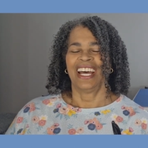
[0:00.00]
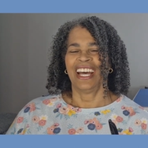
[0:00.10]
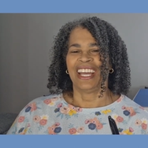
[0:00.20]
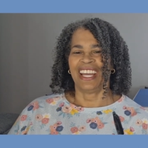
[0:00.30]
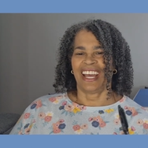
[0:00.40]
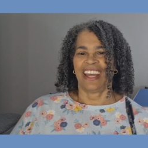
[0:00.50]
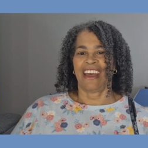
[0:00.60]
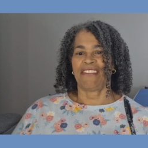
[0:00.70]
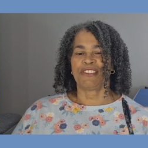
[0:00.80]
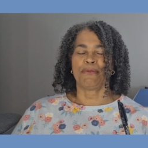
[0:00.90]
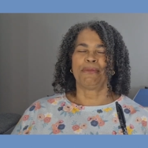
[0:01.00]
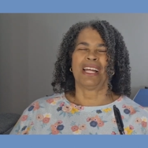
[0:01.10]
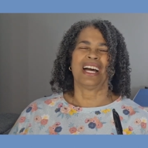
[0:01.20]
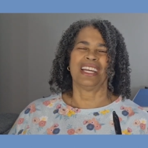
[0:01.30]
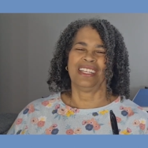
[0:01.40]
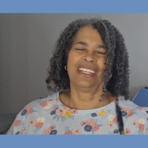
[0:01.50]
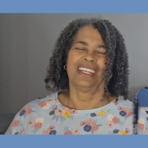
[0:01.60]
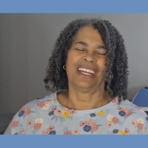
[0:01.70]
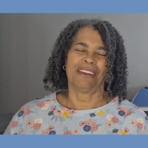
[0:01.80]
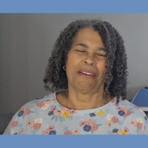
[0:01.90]
I, I have some lined.
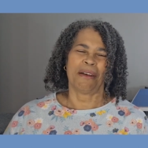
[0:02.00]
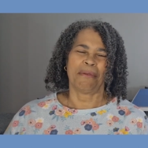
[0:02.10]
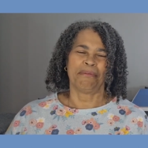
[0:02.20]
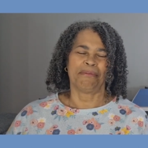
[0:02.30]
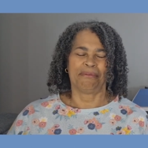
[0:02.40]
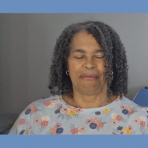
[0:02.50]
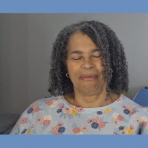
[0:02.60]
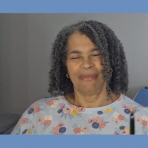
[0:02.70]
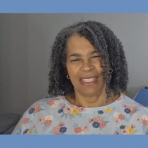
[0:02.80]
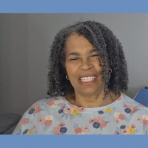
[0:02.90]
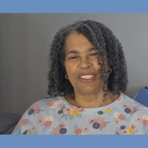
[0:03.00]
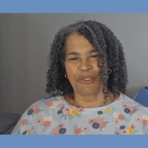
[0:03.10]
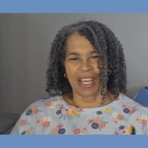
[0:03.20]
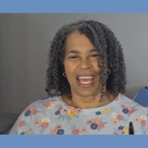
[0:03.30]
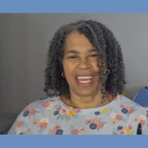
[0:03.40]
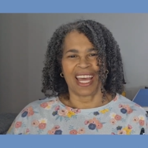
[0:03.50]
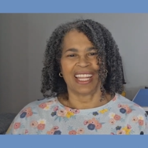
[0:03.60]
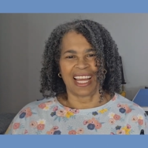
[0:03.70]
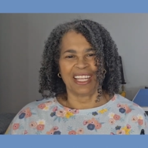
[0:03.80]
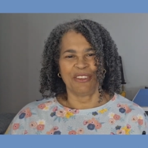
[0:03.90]
Uh, I'm, um, it's okay.
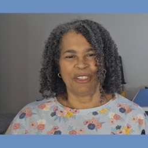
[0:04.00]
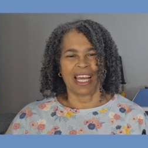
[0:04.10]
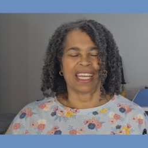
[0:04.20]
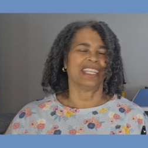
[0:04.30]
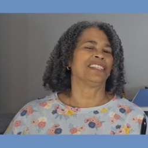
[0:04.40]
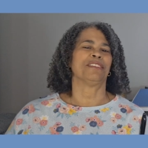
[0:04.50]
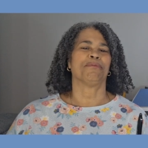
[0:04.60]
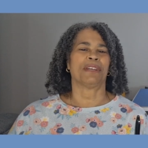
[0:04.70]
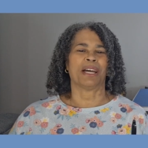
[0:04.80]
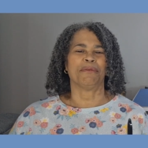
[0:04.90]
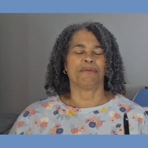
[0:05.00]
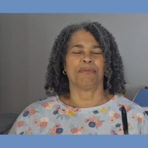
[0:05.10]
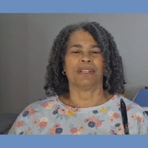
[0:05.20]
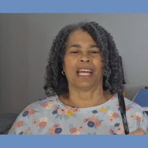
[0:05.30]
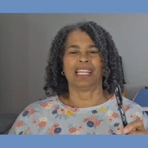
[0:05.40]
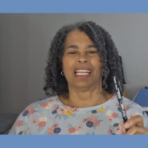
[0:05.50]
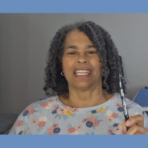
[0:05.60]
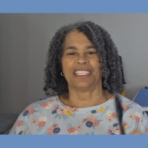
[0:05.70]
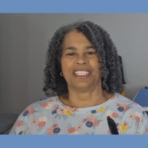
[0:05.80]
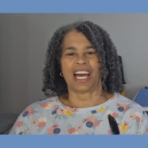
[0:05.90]
I, I do like it sometimes, but I
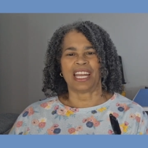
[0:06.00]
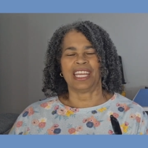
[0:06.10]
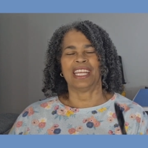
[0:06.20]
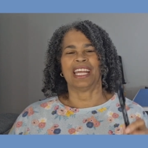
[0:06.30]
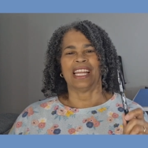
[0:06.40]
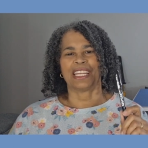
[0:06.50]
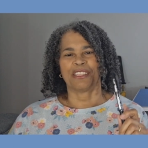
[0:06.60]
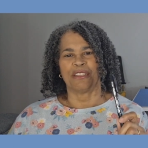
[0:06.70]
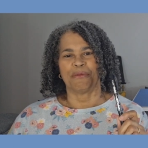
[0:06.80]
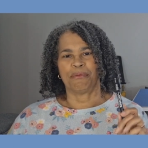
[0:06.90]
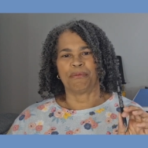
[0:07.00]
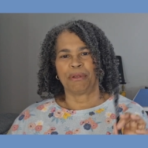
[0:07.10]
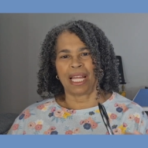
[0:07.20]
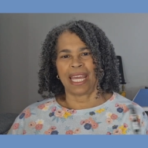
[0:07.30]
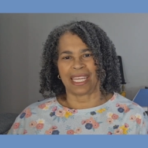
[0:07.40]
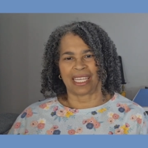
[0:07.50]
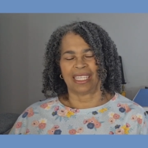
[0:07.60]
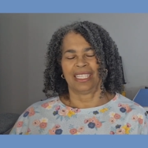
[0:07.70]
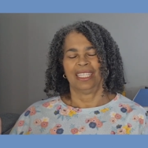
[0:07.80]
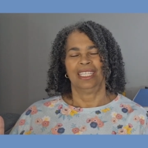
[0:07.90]
like the dotted and I like the blank
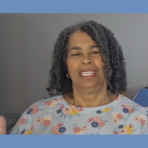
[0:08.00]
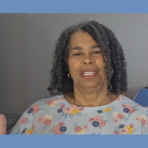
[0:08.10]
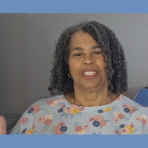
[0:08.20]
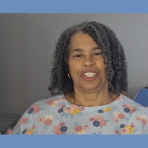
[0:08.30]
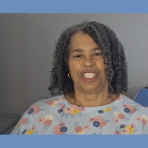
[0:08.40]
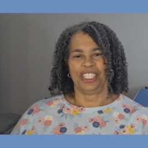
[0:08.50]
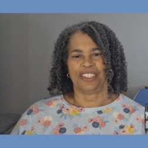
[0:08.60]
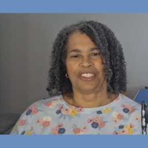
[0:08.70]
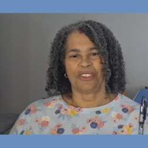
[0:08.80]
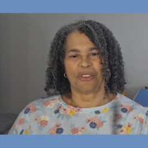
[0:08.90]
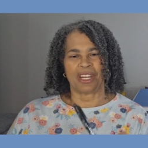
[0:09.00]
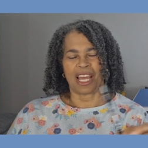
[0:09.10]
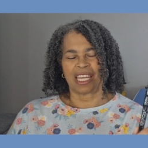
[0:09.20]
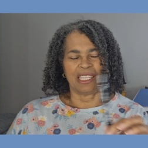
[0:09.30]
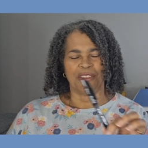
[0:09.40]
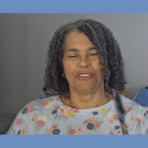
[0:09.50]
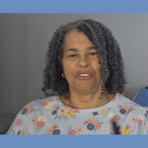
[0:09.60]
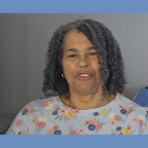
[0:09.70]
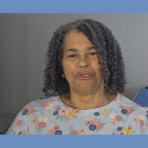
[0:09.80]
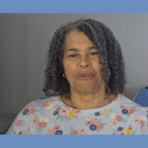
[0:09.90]
sheets so that I can
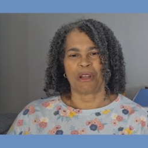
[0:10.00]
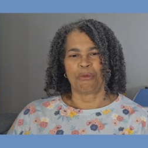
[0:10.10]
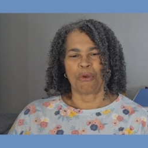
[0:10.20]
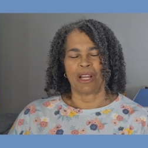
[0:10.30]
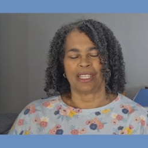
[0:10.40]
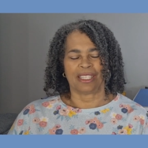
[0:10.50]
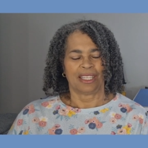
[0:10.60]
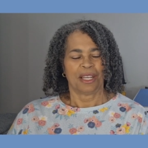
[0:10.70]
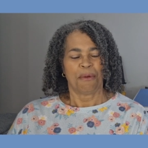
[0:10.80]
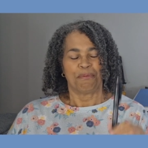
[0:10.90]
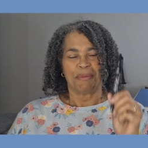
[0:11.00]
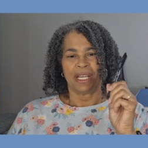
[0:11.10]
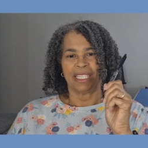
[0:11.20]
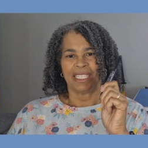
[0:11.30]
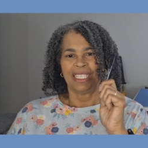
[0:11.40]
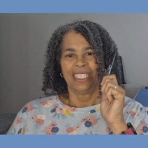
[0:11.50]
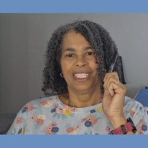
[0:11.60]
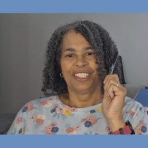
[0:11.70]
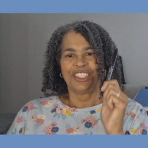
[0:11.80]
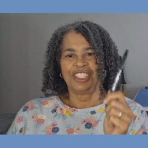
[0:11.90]
do what I want. But
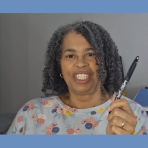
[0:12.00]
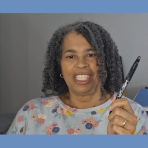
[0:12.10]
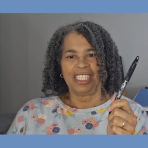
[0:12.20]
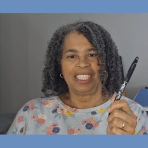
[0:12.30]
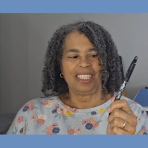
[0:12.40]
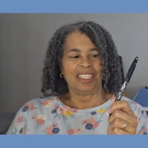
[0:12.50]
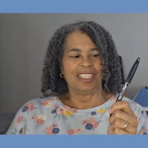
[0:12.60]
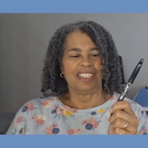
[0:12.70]
she